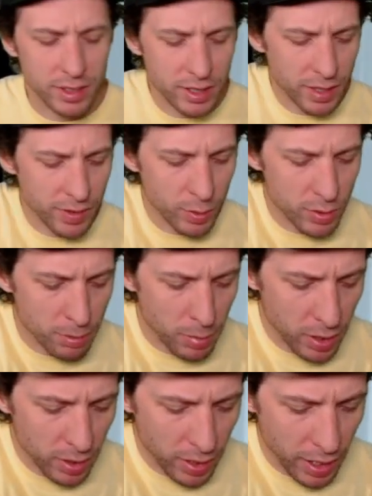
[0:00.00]
See, if it was a
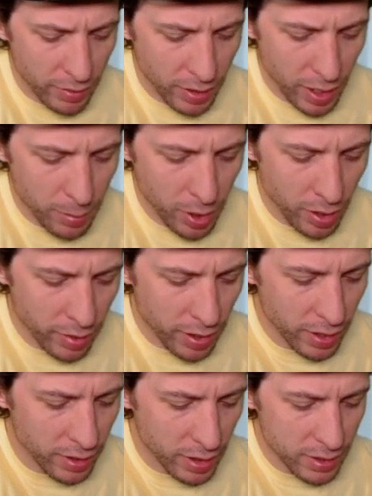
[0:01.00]
bird, it'd have an eyeball
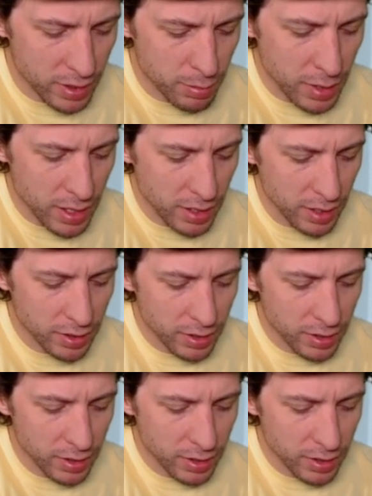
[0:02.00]
there and that's its beak.